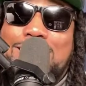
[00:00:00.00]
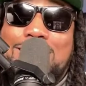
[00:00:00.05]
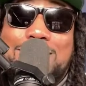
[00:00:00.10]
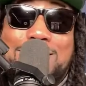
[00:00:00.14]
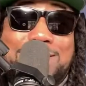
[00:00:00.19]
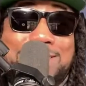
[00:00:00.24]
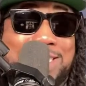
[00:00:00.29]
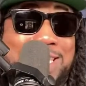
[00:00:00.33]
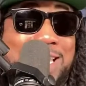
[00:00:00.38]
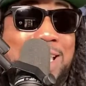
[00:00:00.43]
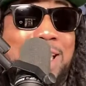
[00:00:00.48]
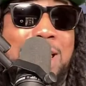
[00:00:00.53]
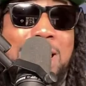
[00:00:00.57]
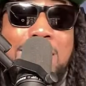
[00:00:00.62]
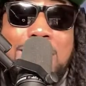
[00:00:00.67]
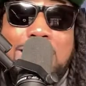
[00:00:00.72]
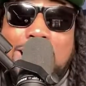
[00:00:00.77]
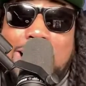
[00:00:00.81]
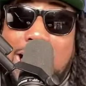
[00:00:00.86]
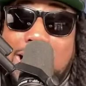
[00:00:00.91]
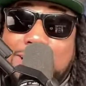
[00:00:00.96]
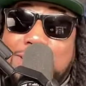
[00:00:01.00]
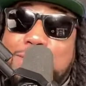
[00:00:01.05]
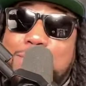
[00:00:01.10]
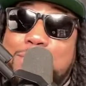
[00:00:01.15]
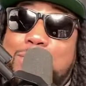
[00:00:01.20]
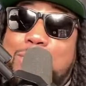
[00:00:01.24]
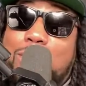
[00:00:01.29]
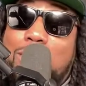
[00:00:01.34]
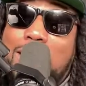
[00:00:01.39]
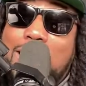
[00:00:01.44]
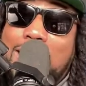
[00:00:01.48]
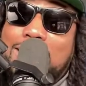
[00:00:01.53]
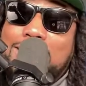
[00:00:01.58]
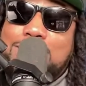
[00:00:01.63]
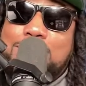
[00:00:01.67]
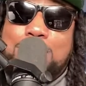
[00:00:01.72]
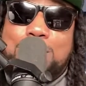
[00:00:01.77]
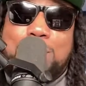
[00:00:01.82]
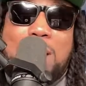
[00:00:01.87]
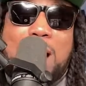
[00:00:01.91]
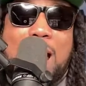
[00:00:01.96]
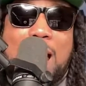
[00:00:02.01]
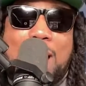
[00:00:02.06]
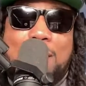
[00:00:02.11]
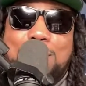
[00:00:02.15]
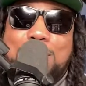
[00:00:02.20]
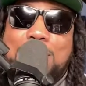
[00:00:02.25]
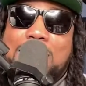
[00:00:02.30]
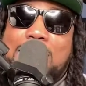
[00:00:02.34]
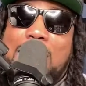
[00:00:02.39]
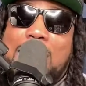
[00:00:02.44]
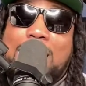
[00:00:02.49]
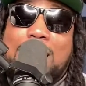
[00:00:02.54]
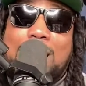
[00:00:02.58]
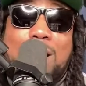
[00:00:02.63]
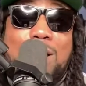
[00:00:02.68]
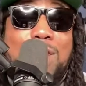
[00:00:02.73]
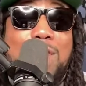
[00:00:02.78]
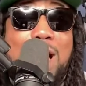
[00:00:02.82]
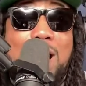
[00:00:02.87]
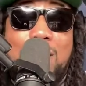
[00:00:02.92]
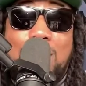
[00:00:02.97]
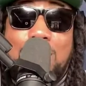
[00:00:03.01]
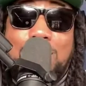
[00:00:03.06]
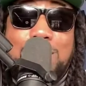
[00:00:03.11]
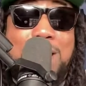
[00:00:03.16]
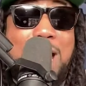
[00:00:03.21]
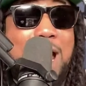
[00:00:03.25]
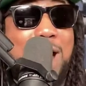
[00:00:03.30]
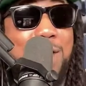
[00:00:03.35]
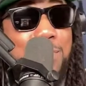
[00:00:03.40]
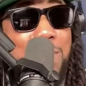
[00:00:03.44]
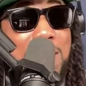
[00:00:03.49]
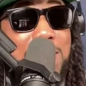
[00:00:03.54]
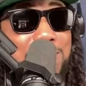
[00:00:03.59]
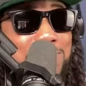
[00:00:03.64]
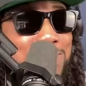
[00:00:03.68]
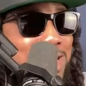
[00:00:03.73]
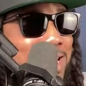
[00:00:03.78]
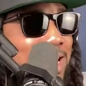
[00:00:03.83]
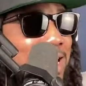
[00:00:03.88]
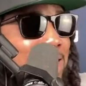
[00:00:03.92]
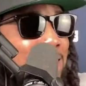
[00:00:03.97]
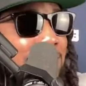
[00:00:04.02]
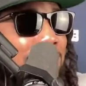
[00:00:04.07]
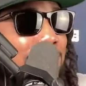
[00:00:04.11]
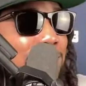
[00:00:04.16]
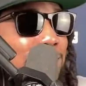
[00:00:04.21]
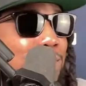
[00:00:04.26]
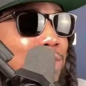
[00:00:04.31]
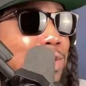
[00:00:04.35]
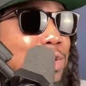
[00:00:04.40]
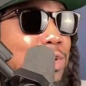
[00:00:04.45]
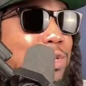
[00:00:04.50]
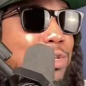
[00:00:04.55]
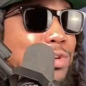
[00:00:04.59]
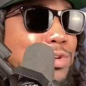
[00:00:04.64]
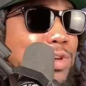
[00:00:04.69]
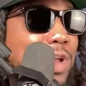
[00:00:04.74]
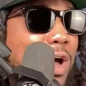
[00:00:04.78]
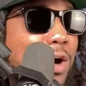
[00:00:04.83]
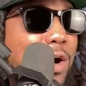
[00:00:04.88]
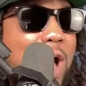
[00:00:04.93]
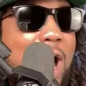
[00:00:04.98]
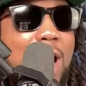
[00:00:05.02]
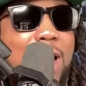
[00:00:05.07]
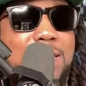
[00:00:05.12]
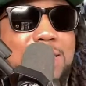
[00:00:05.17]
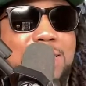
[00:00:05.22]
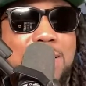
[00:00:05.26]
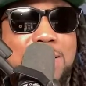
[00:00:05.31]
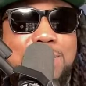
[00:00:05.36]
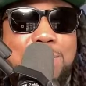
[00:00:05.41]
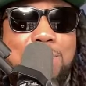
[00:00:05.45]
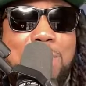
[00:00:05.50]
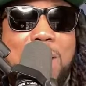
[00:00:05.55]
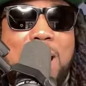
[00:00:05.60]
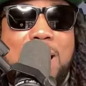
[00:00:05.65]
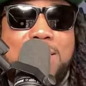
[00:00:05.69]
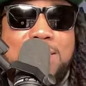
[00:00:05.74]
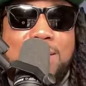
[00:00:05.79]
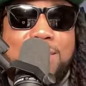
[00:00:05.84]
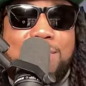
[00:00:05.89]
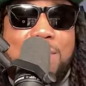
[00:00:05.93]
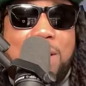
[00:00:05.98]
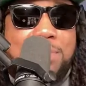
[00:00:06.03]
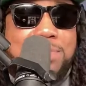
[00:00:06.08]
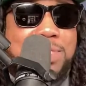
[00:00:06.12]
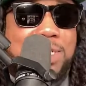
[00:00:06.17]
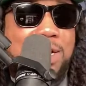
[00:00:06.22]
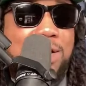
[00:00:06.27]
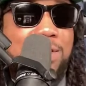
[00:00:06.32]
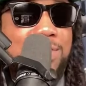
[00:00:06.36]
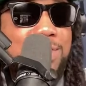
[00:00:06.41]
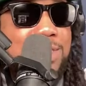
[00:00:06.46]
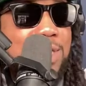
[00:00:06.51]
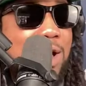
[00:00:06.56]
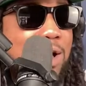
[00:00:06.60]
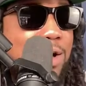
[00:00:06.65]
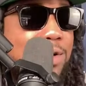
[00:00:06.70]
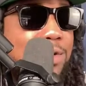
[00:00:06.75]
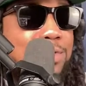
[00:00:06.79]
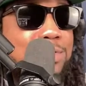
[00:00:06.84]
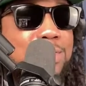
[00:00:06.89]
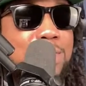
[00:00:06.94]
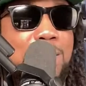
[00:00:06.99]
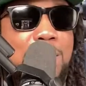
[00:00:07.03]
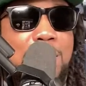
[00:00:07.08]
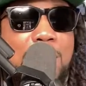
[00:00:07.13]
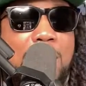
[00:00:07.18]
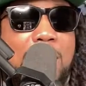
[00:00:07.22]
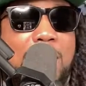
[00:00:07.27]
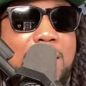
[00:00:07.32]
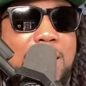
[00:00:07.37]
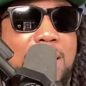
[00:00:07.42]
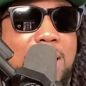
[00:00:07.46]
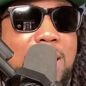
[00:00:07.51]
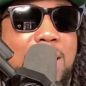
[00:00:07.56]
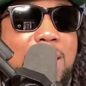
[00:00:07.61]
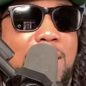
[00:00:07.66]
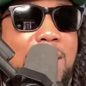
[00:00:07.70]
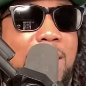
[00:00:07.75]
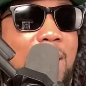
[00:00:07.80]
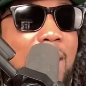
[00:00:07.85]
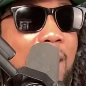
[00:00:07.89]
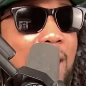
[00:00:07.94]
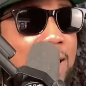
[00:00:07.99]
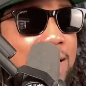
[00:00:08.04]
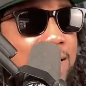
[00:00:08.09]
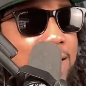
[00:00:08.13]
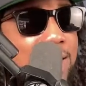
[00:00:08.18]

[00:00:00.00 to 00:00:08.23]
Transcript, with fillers: no, like some crazy. Well, I'd be like, hold on now, wait a minute. Look, you know, I just imagine if I'm Jerry Jones and then I